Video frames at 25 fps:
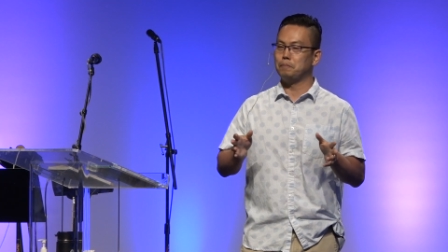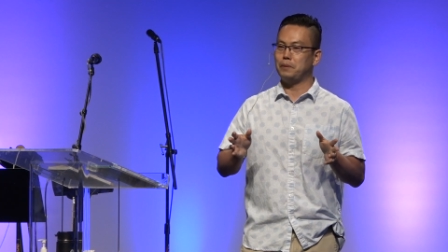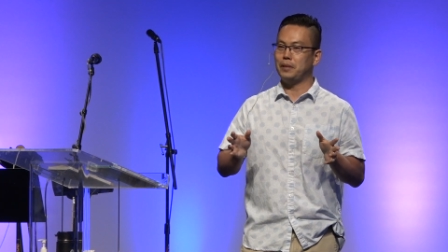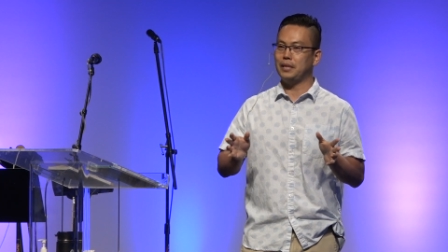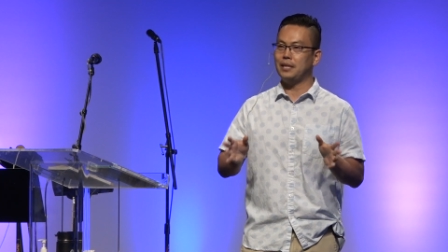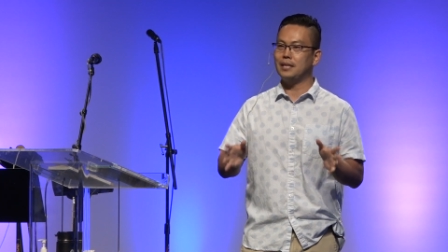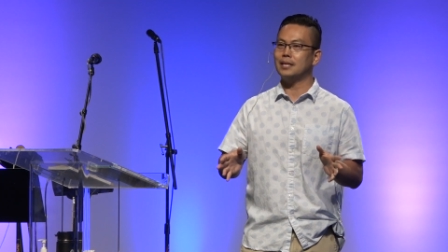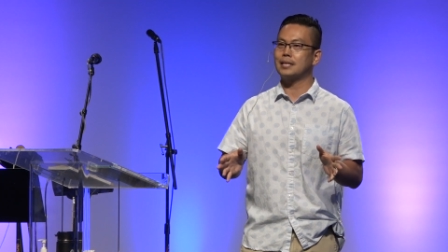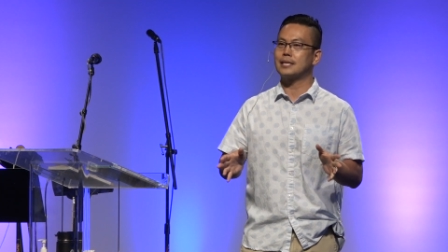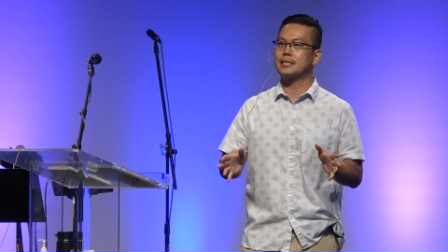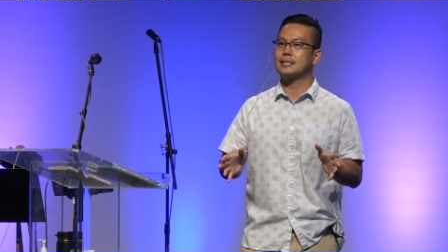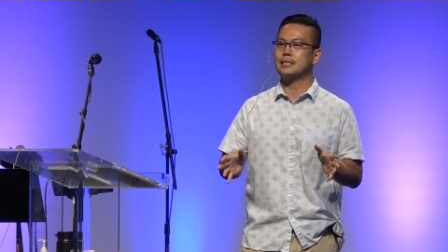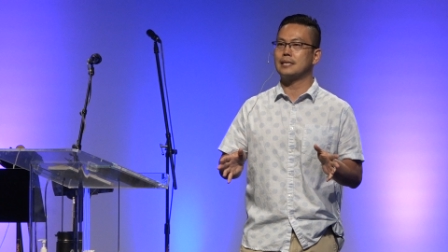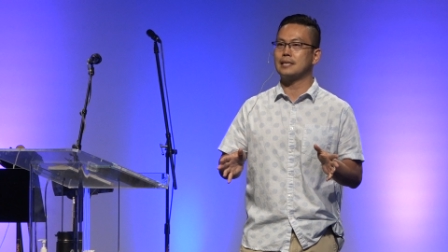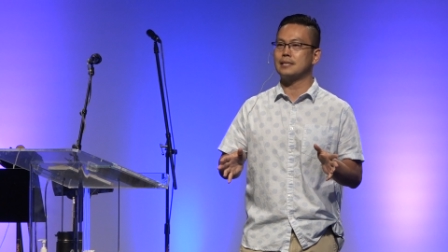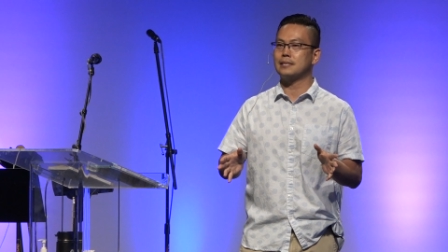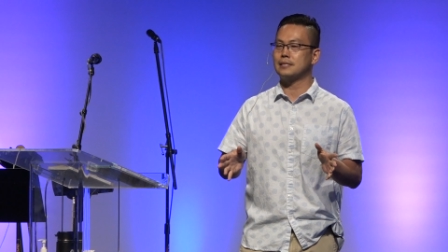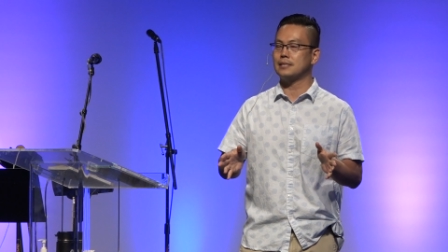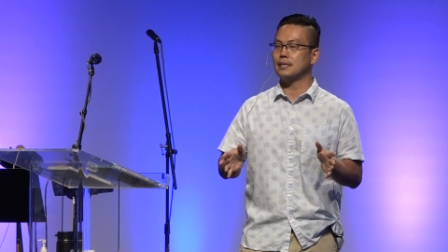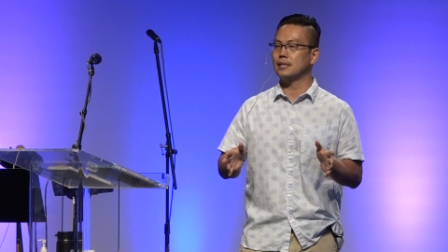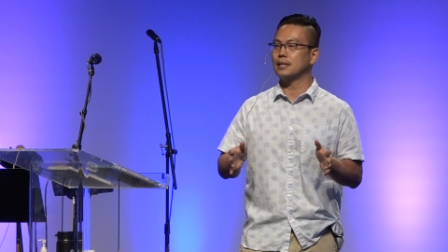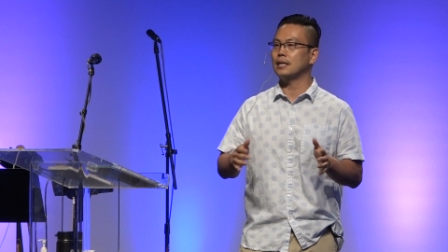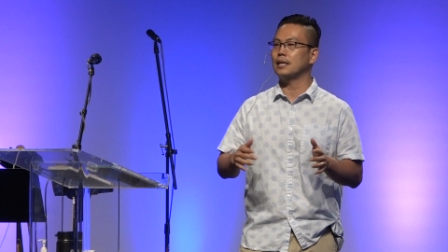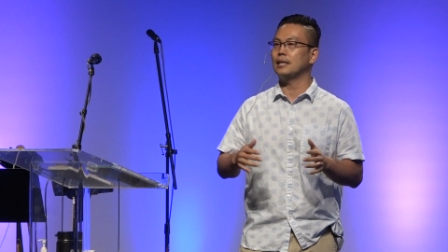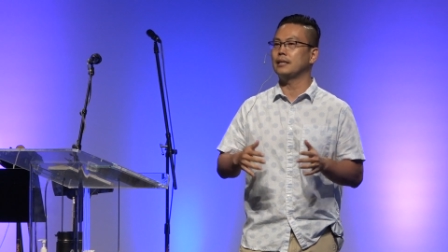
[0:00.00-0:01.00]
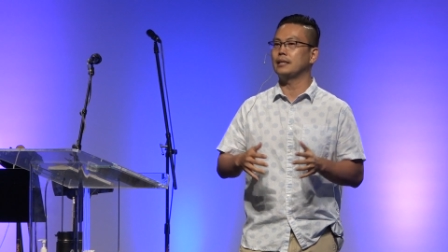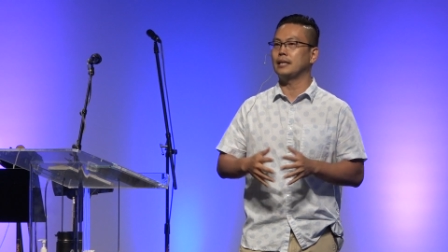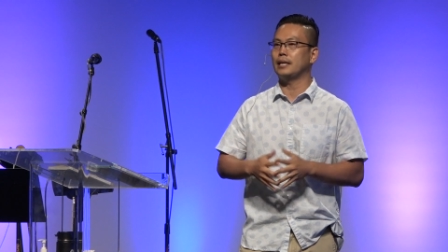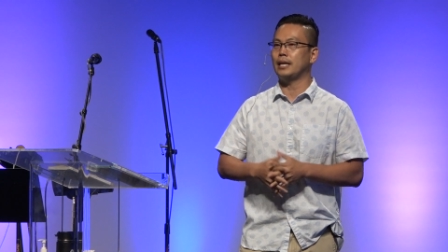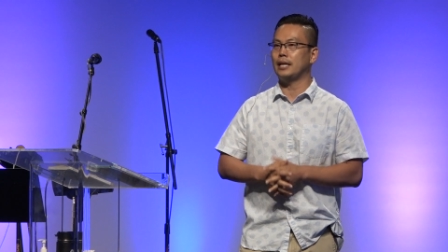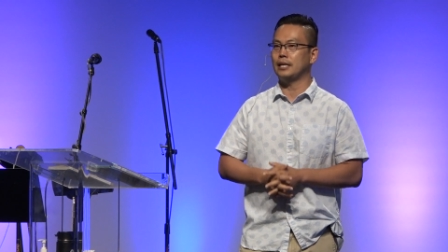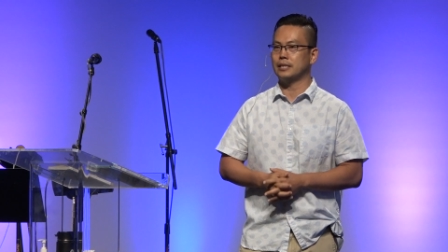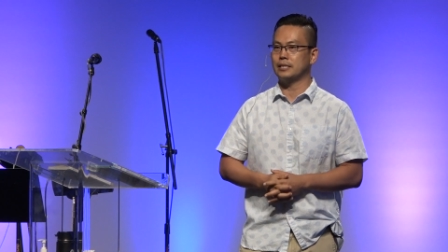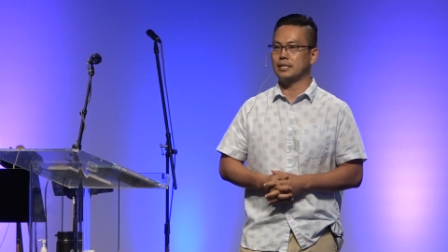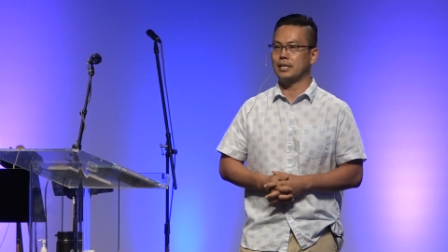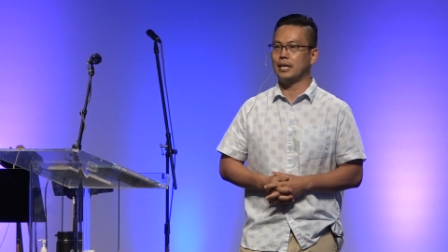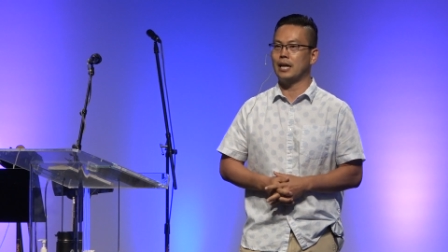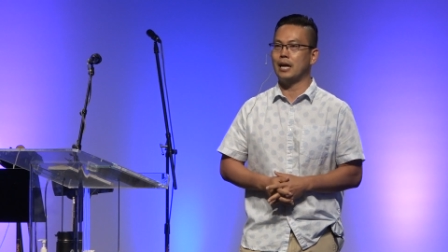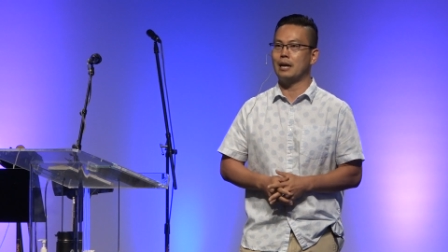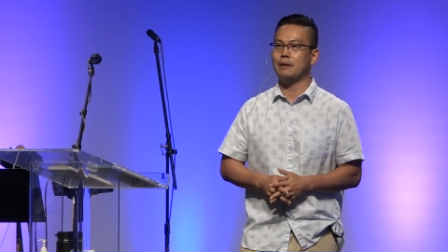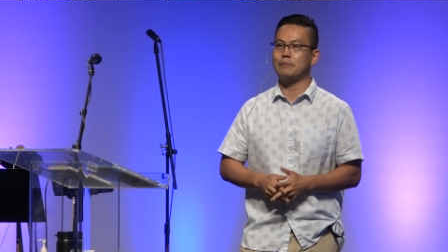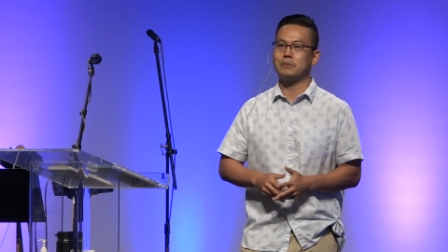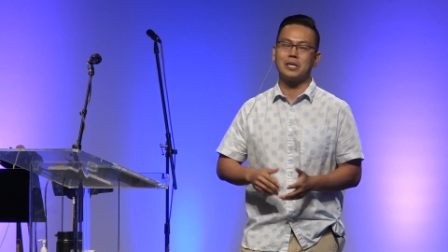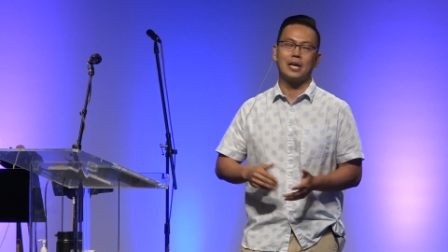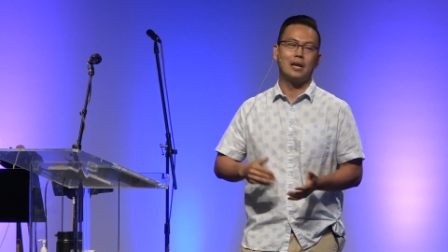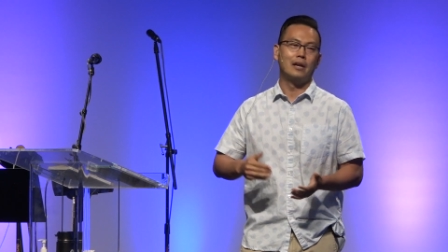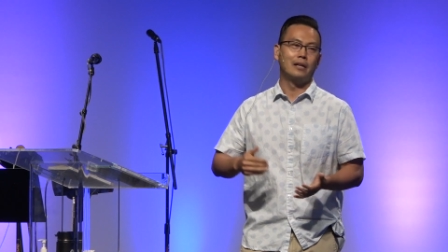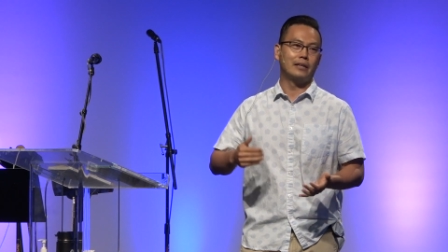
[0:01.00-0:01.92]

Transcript: be existing in the end times.